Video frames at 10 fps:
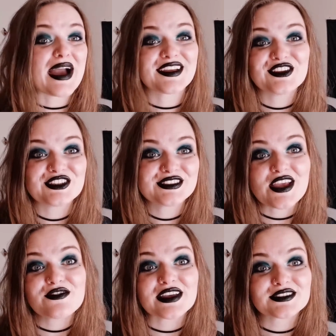back in your
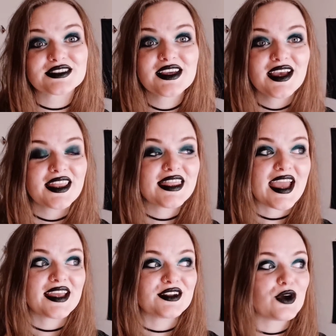savings,
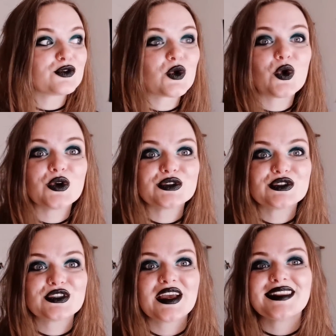then of
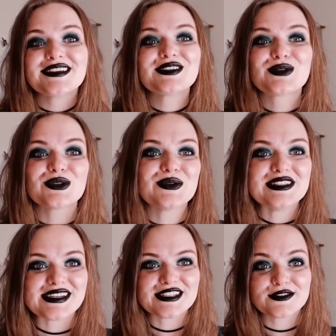course this is also
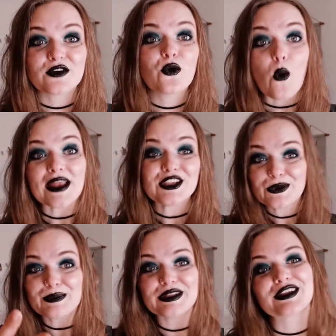indicative of when
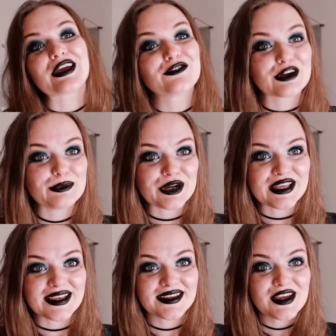you would be looking for a
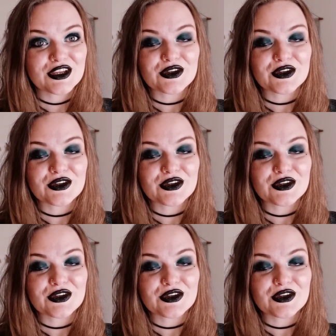booking.